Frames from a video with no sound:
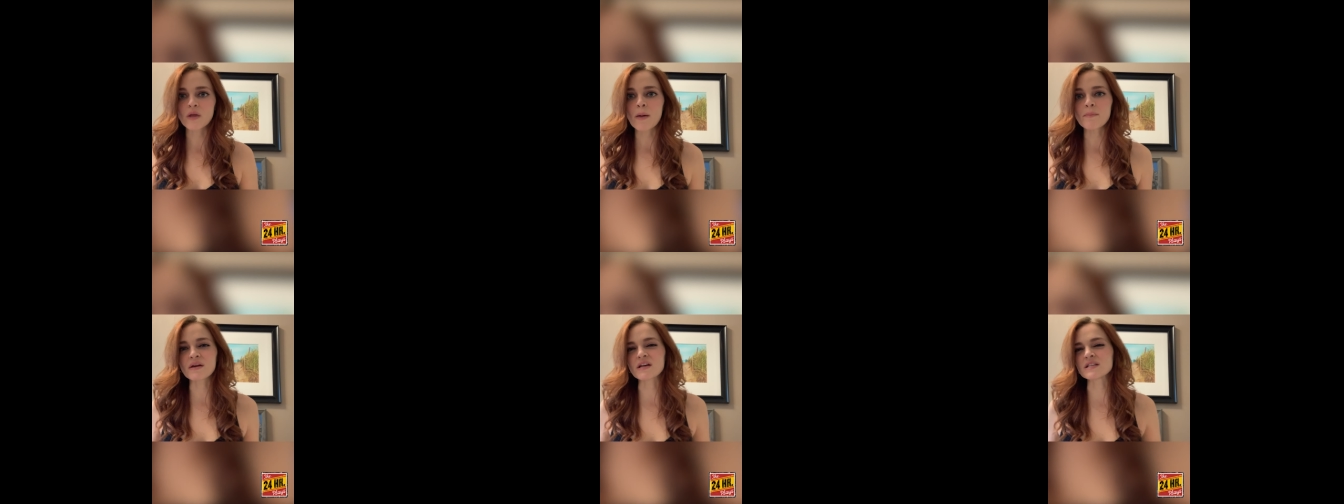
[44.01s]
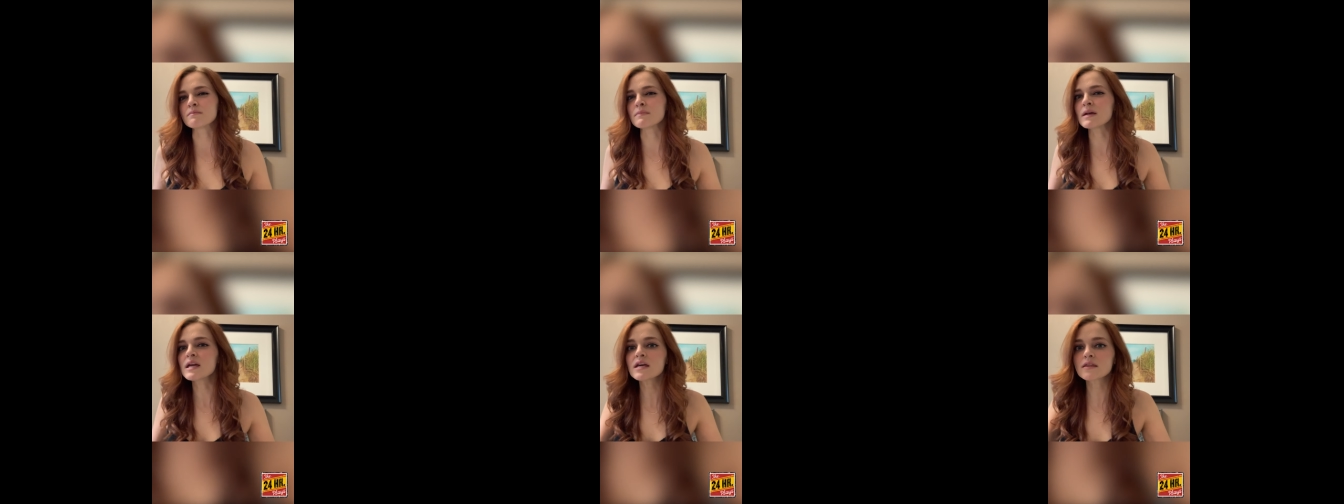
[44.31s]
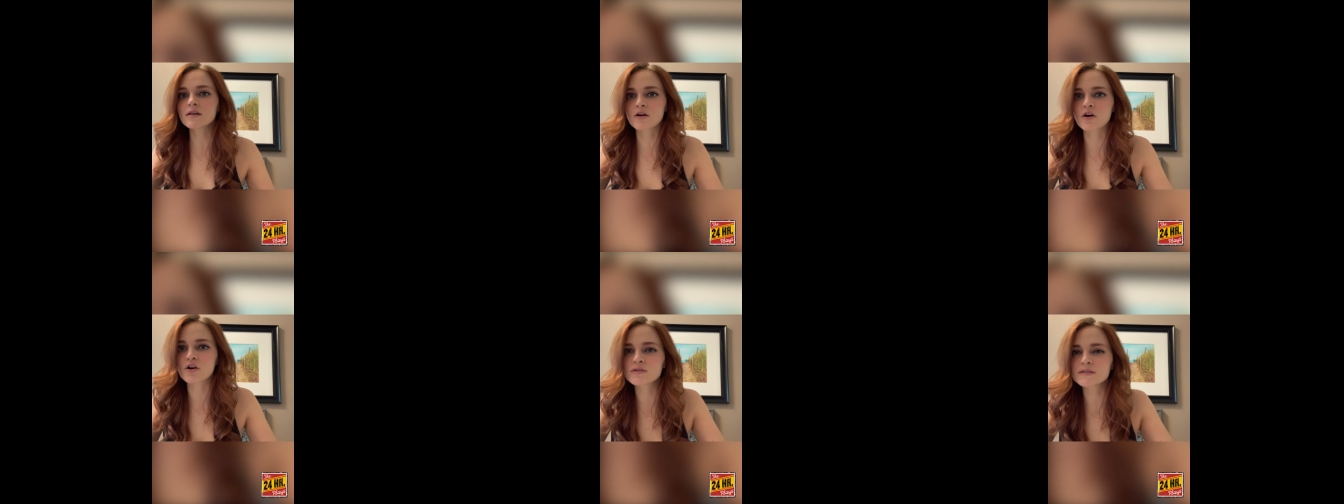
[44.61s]
because me
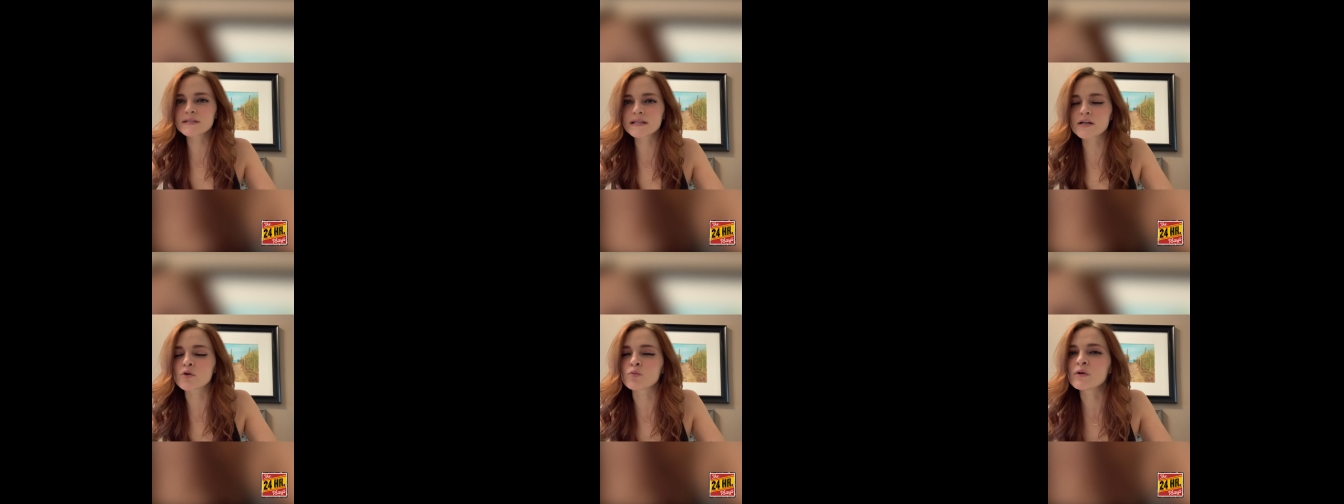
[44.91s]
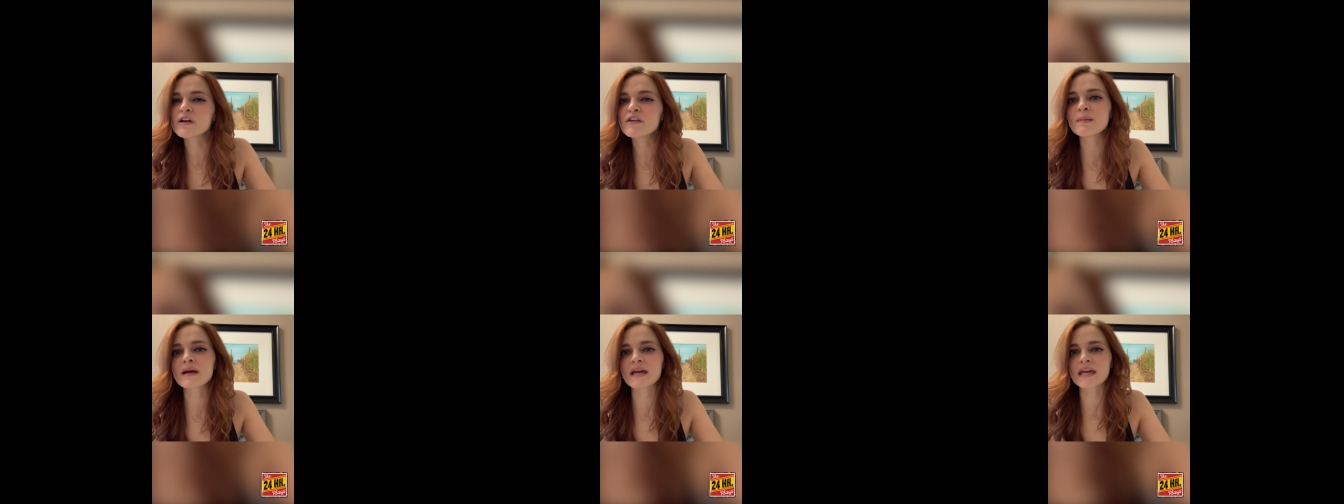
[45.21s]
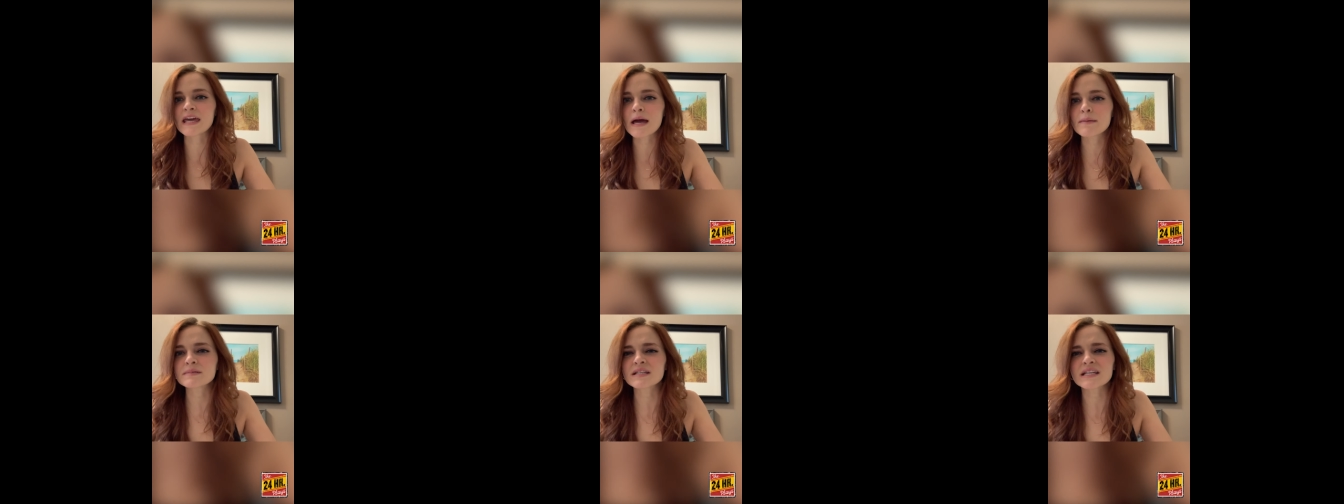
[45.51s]
and the girls here, we've been
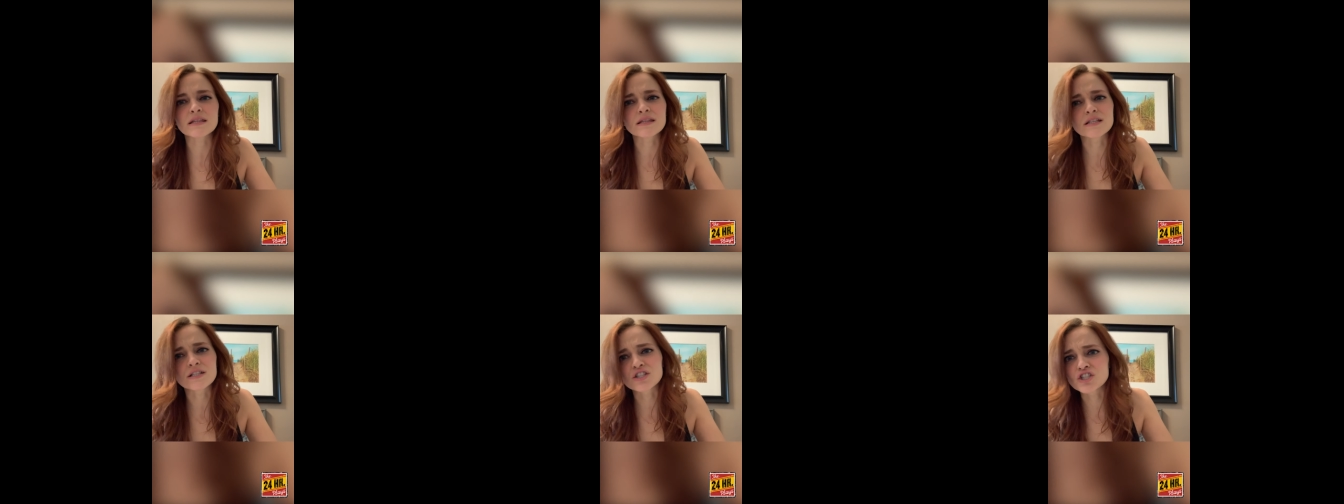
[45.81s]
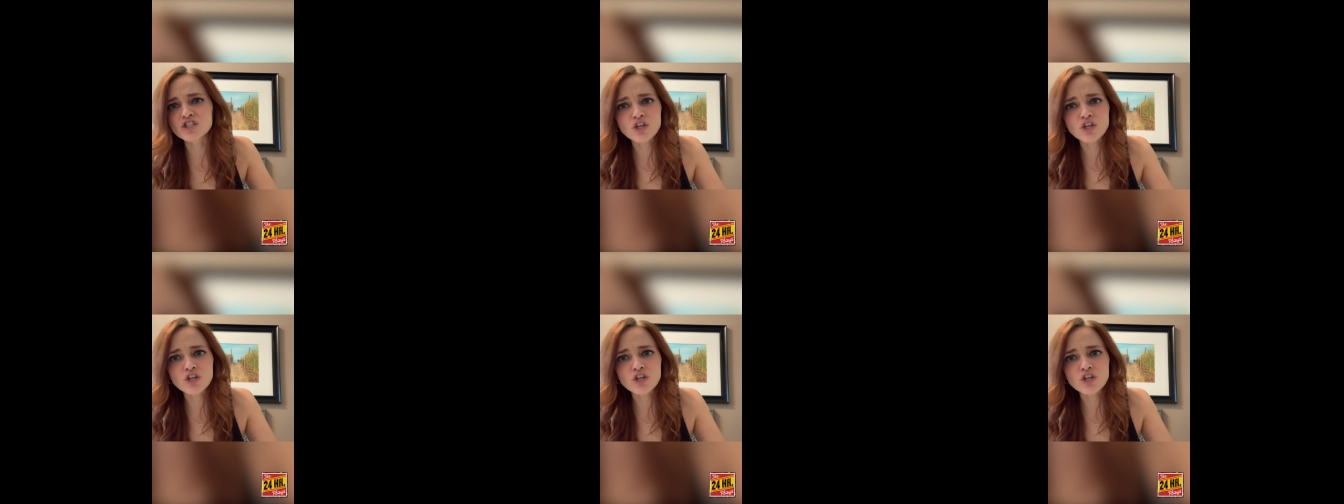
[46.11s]
kept in the